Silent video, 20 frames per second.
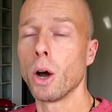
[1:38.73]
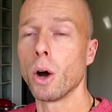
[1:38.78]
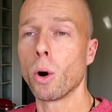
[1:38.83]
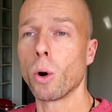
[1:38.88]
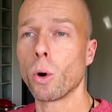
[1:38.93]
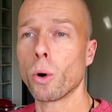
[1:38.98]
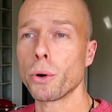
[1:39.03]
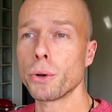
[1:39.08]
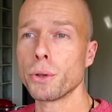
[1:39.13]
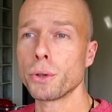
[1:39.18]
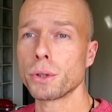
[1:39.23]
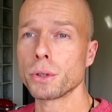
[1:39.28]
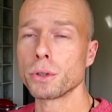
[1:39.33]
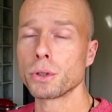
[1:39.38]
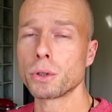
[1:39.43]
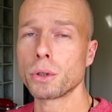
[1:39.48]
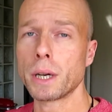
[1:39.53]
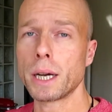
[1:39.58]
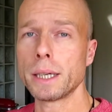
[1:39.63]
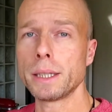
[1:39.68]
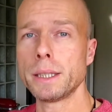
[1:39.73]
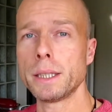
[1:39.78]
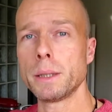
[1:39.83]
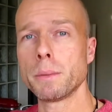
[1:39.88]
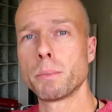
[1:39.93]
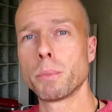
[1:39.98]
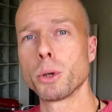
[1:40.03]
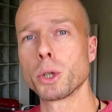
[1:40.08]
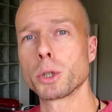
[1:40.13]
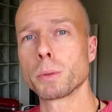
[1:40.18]
Or you can try
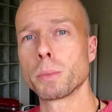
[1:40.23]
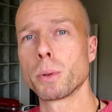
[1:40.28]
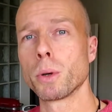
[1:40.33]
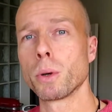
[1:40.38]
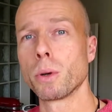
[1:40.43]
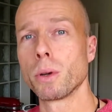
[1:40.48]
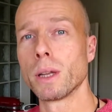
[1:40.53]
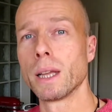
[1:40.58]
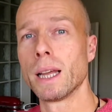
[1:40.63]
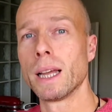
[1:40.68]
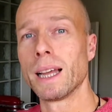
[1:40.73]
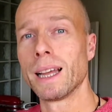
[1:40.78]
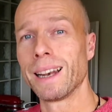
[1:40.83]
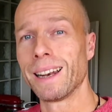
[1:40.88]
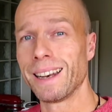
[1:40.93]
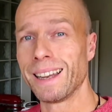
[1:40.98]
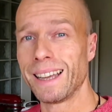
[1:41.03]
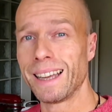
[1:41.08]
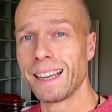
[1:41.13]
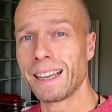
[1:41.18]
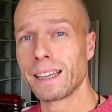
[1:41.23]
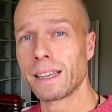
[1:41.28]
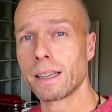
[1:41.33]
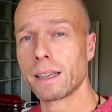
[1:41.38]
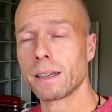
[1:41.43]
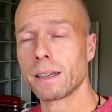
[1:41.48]
the push-pull leg